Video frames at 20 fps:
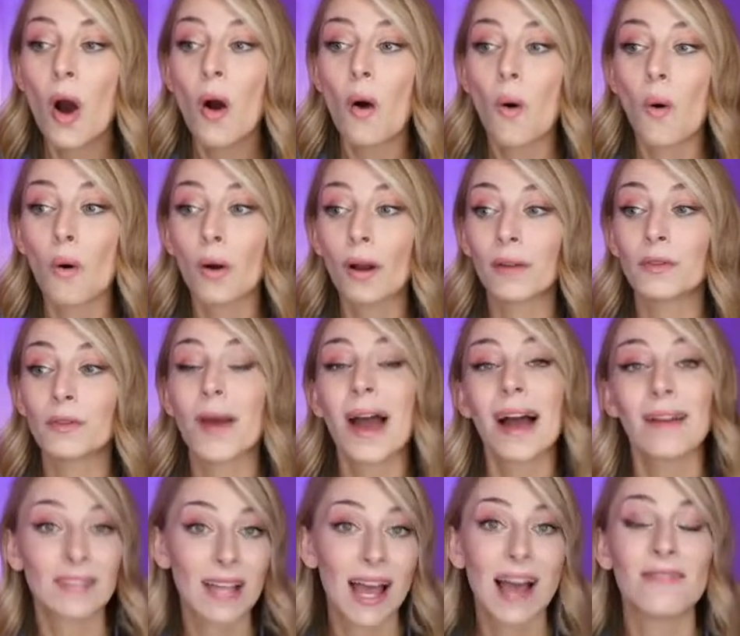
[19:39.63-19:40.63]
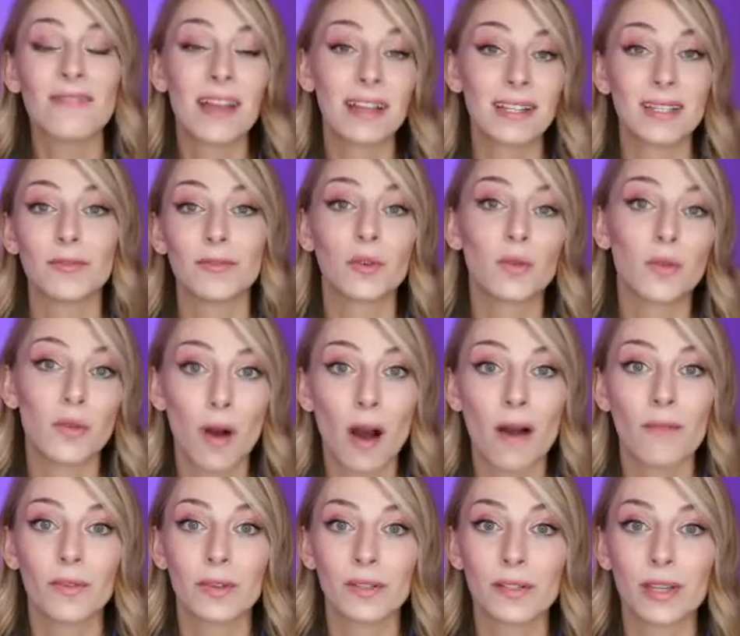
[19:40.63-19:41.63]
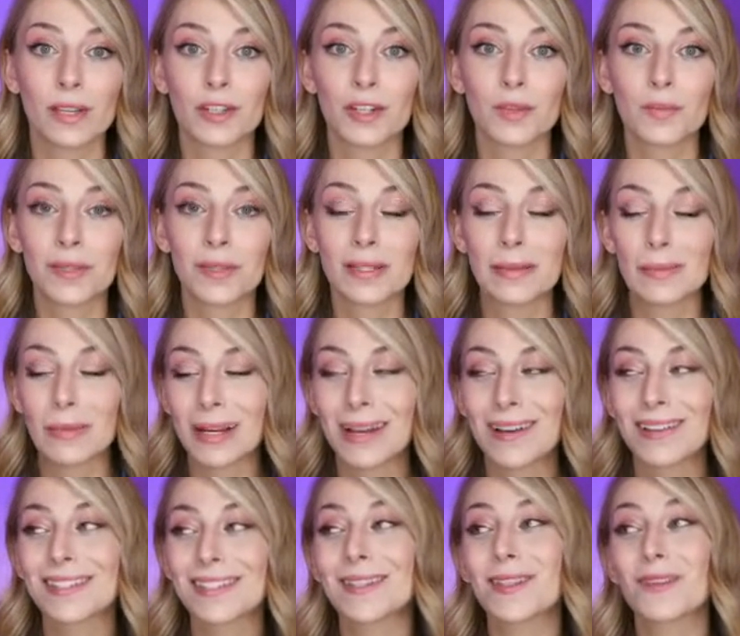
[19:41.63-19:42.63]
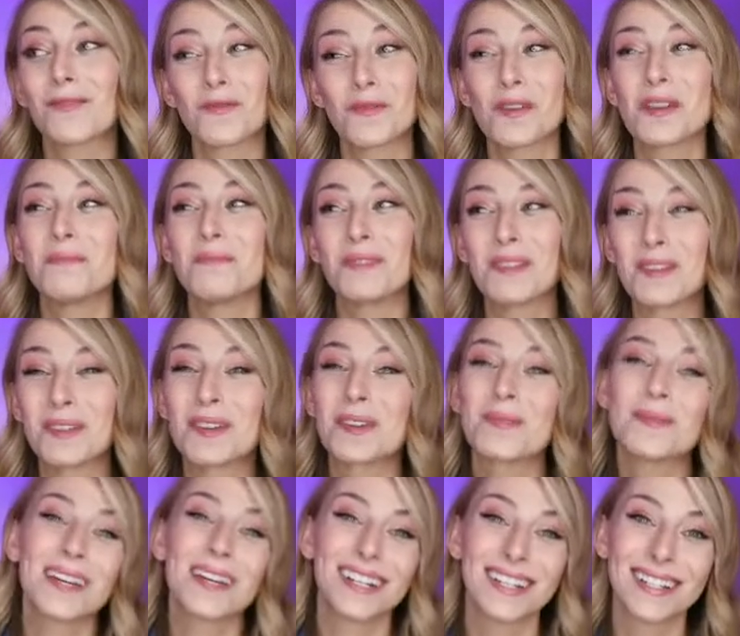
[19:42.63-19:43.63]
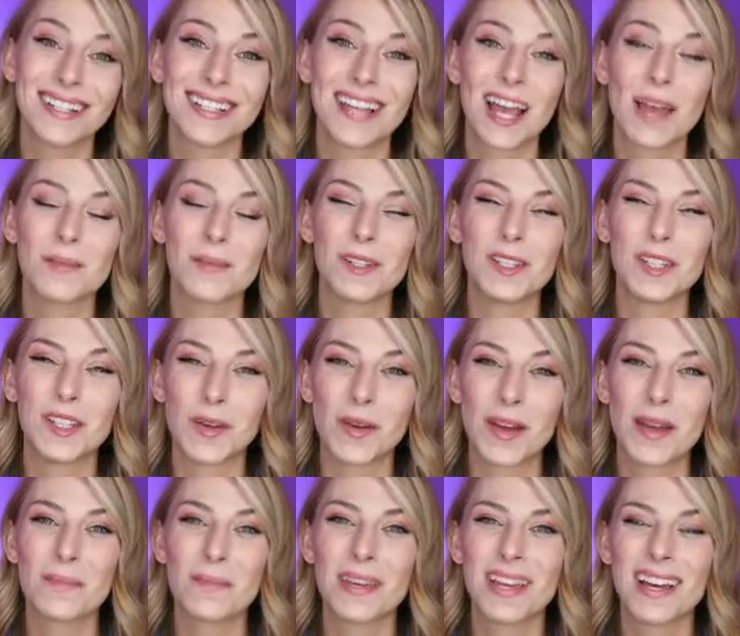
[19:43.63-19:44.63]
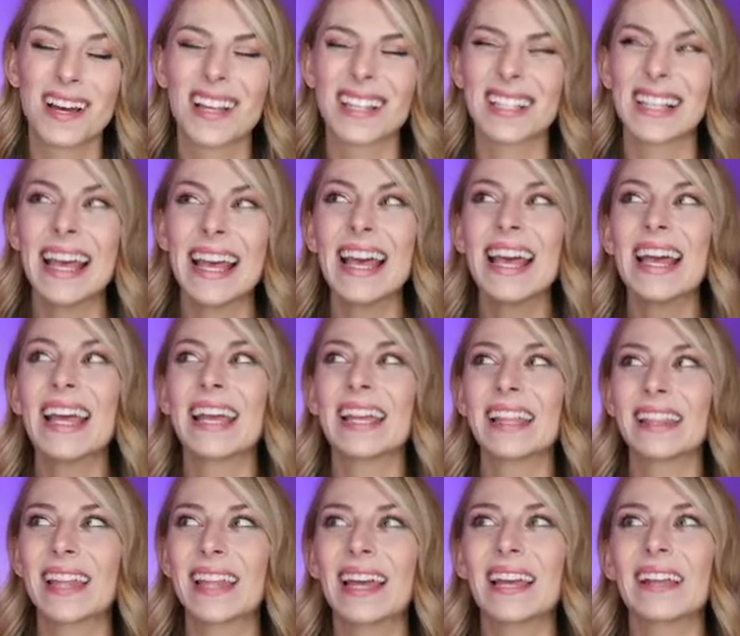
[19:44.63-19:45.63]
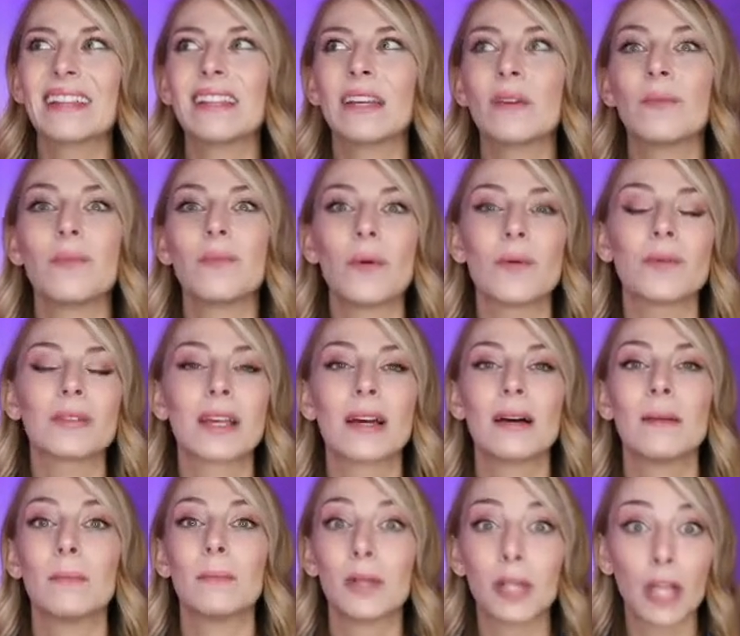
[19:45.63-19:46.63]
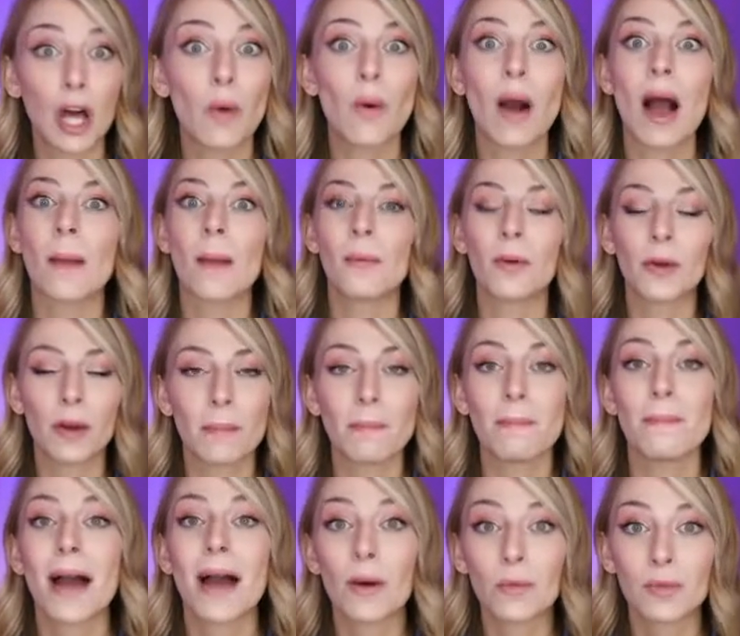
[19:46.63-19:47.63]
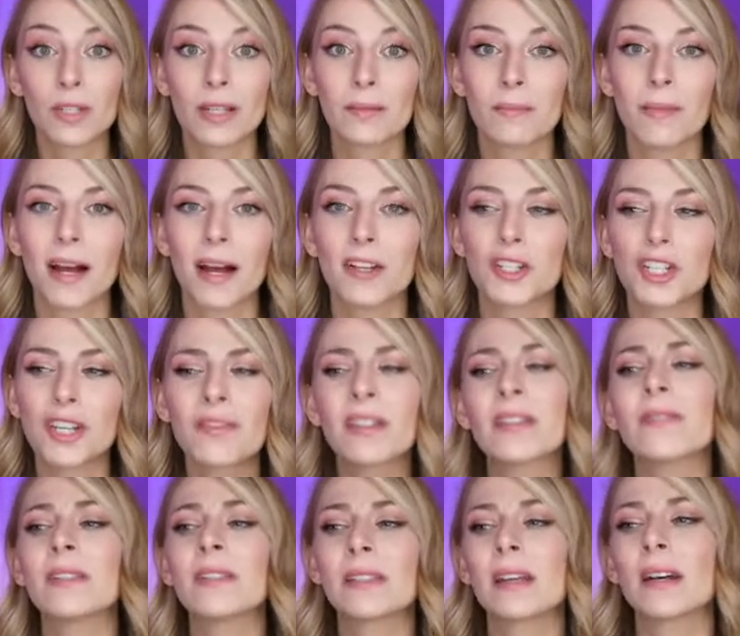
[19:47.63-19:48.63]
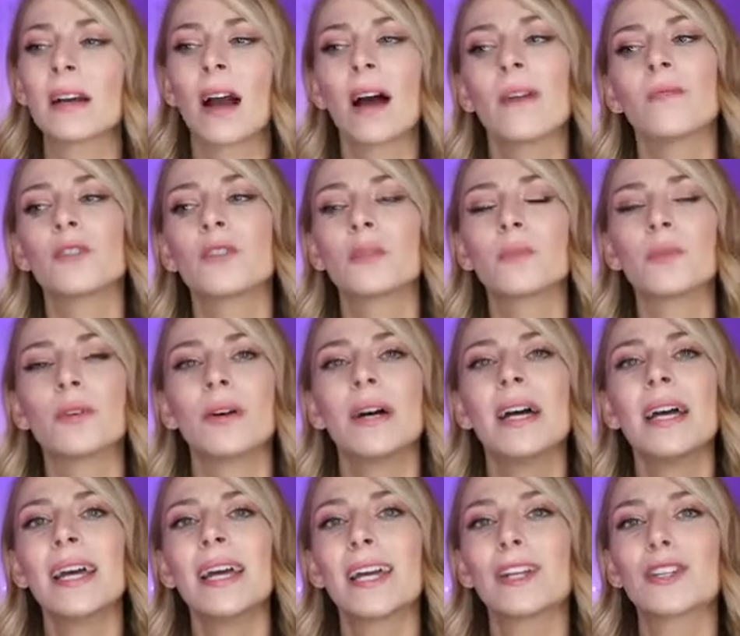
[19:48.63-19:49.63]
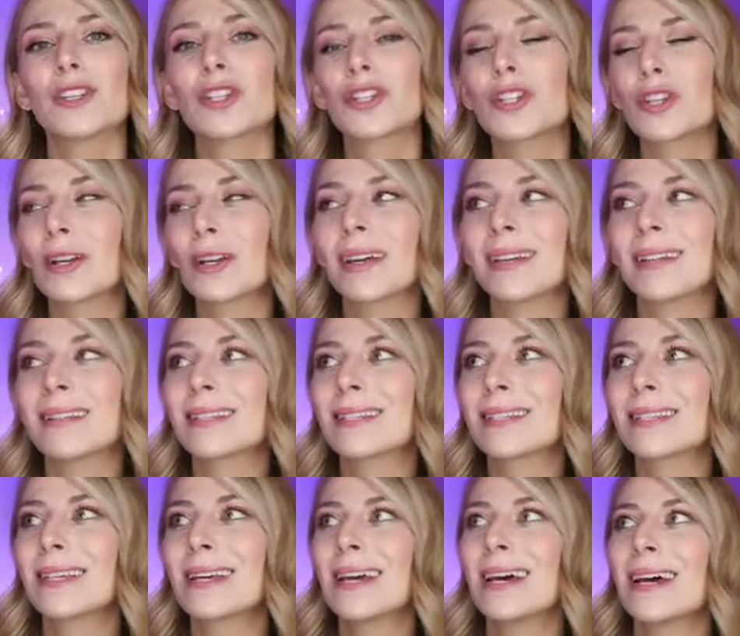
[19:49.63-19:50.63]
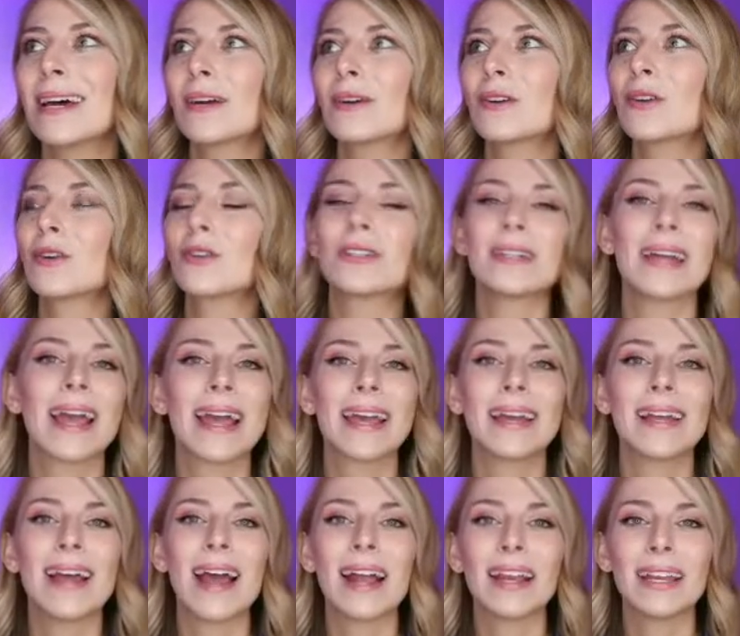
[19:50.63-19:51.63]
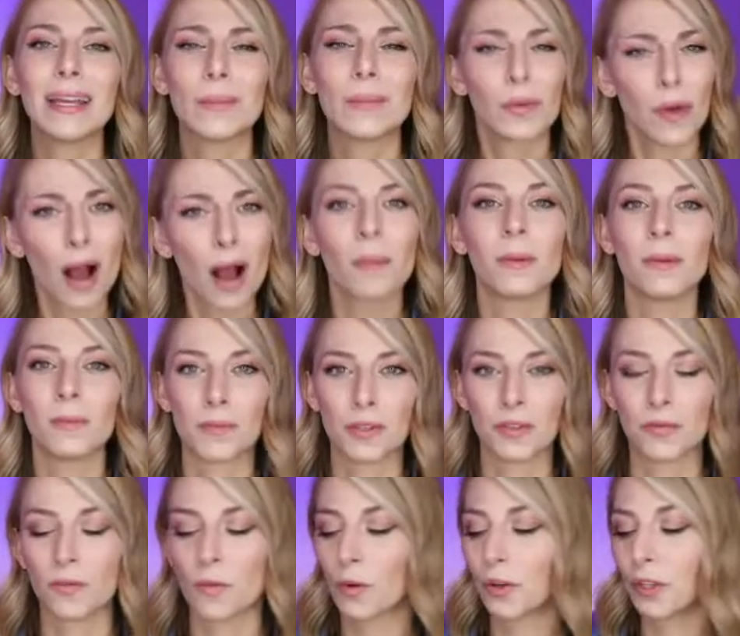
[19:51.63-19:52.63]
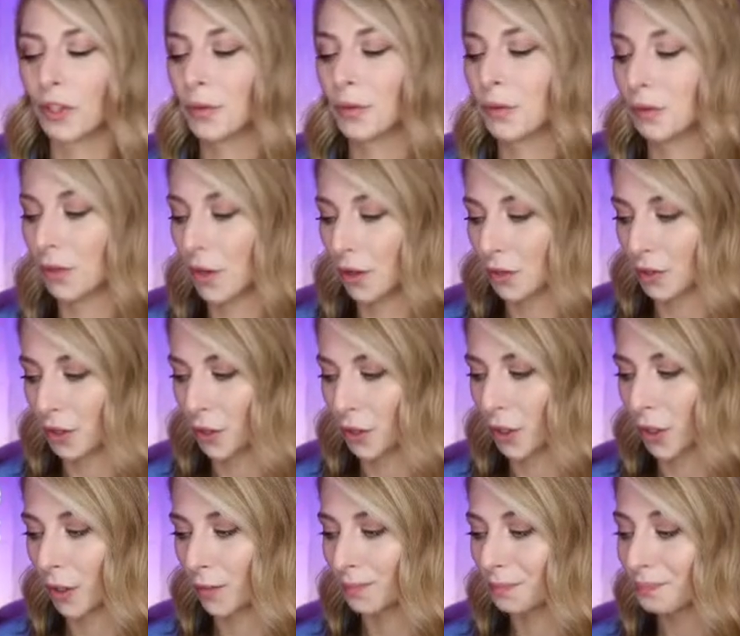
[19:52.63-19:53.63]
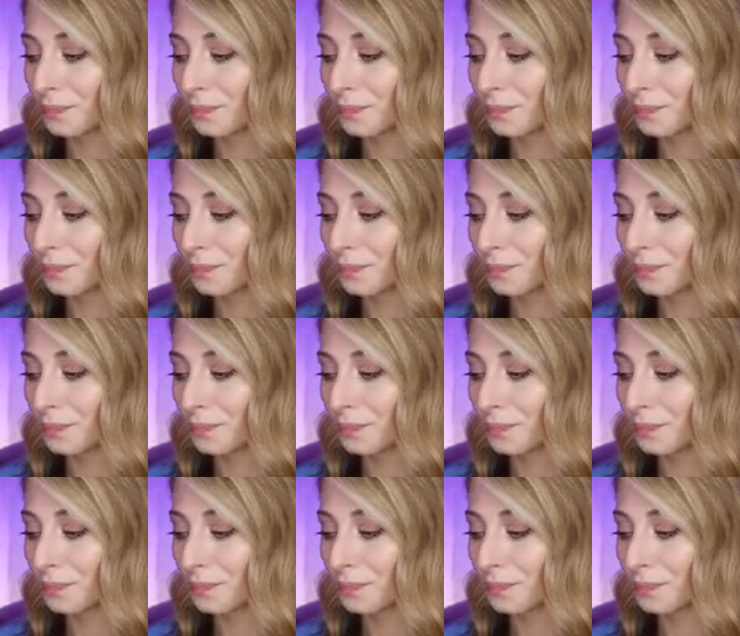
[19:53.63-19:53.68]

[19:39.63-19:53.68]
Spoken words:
Or if you have to have that difficult conversation with someone else, the void moon could be a good time to do it because it likely won't blow up or amount to much. Even if it's uncomfortable, it shouldn't create any problems for you long term.